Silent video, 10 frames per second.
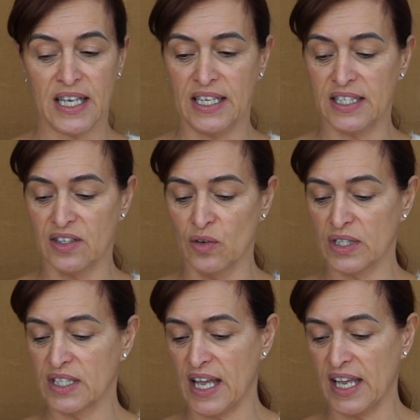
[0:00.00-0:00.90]
It's not
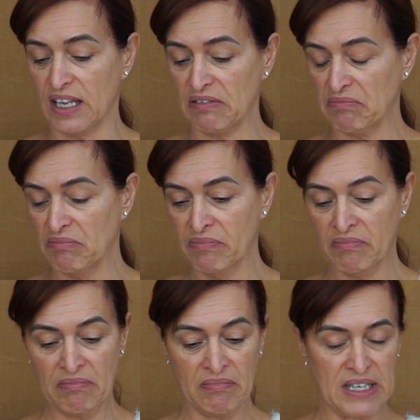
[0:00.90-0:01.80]
saying
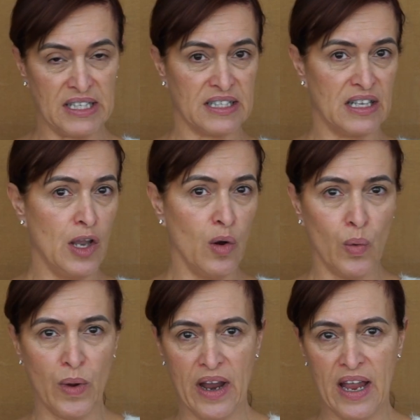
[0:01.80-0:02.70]
it's
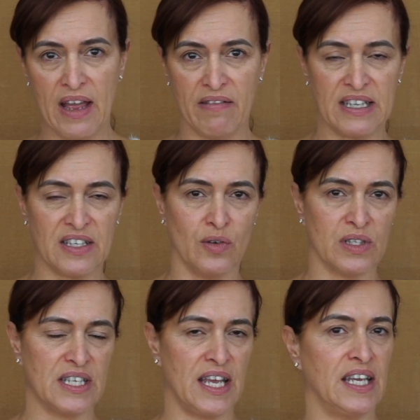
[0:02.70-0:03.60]
long wear, it's
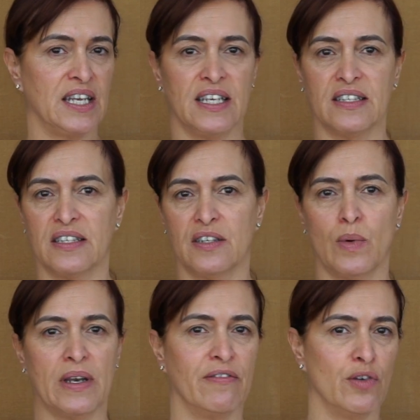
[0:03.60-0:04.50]
not saying it's
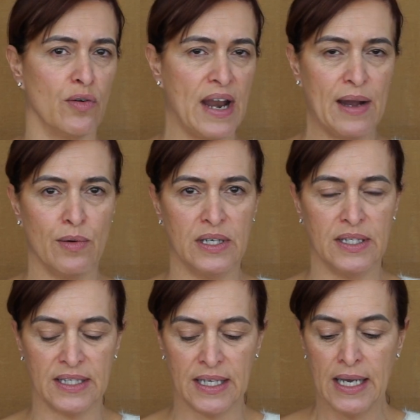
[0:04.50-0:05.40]
24
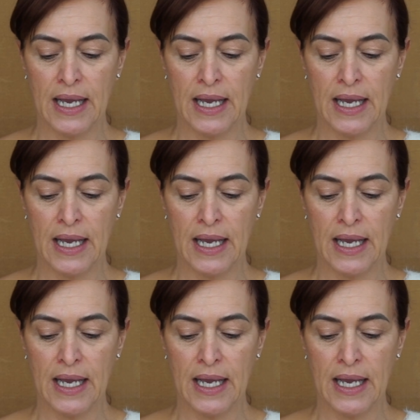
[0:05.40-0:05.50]
hours.